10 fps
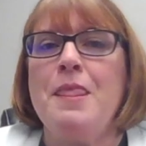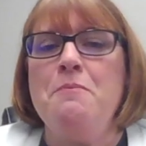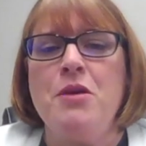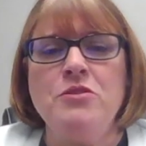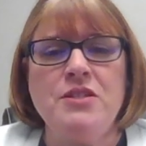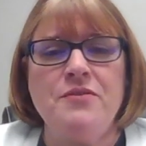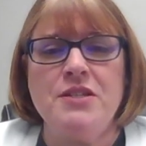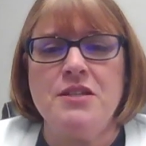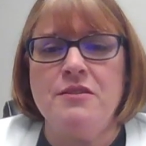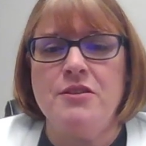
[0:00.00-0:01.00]
Most of
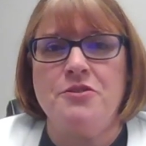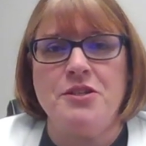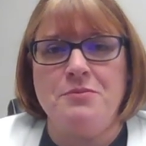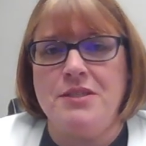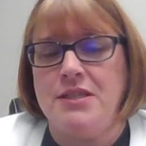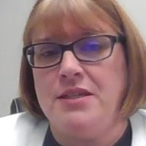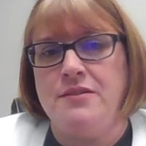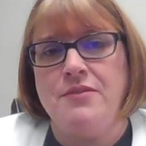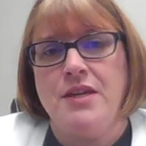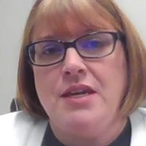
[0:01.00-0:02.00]
us know that Christmas
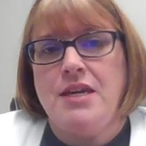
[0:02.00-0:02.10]
Eve